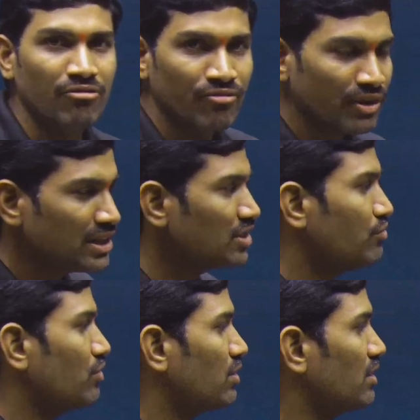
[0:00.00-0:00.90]
For this
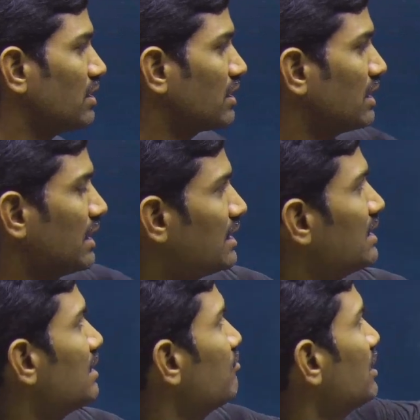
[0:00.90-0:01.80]
furan ring, and
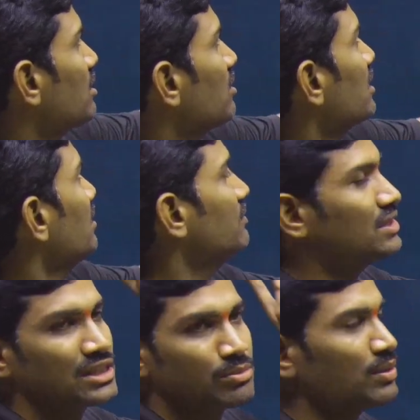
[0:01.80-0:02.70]
here we are talking with
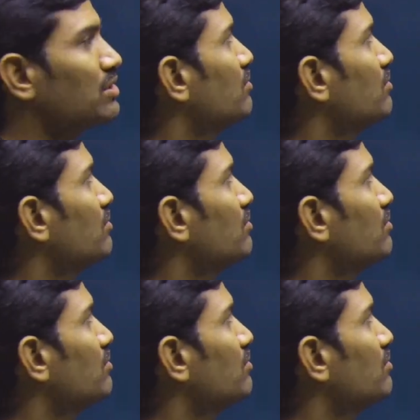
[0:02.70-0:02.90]
respect to,